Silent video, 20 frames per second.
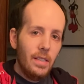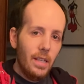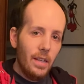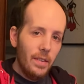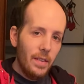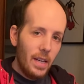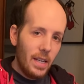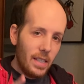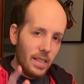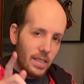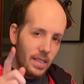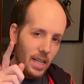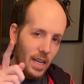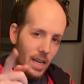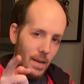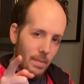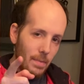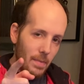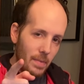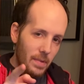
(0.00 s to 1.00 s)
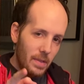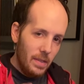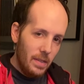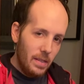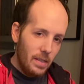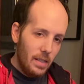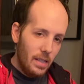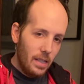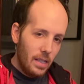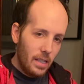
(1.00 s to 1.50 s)
Till next time,
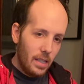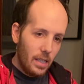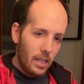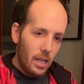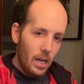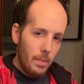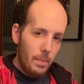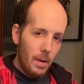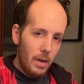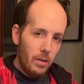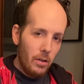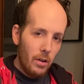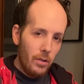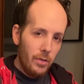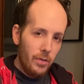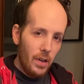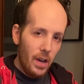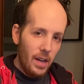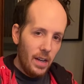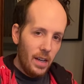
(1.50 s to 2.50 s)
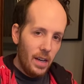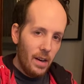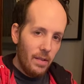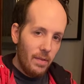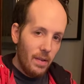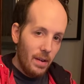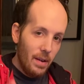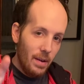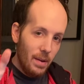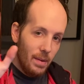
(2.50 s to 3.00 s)
Karen Petrov signing out.